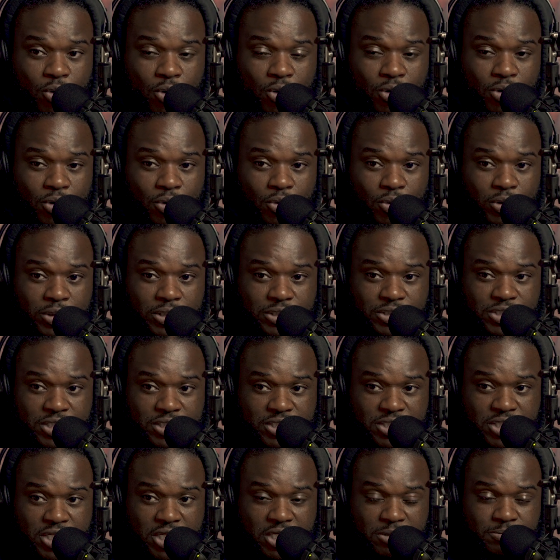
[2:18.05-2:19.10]
or
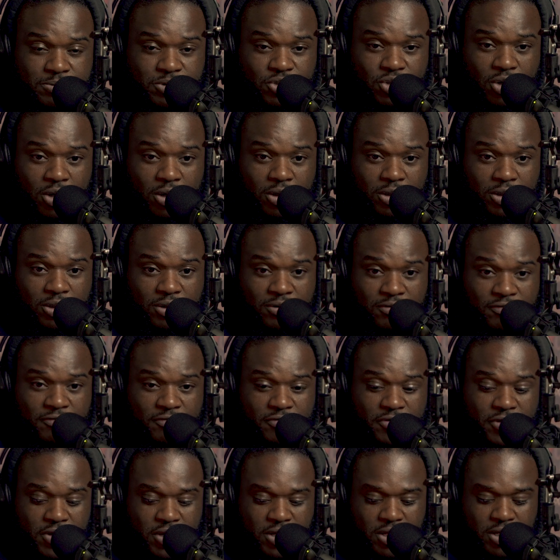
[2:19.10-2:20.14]
just keeps all
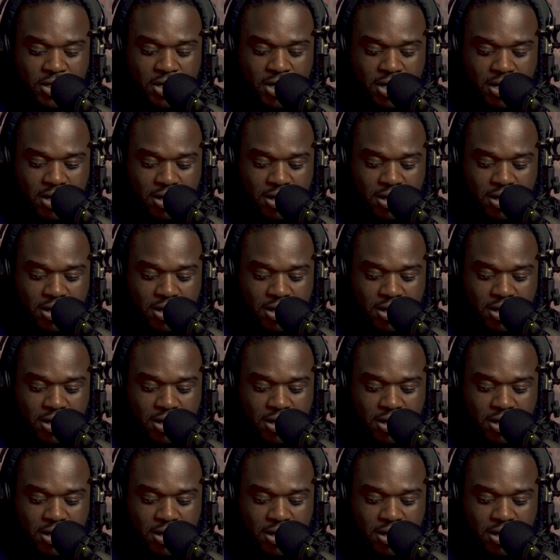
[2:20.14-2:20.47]
of the,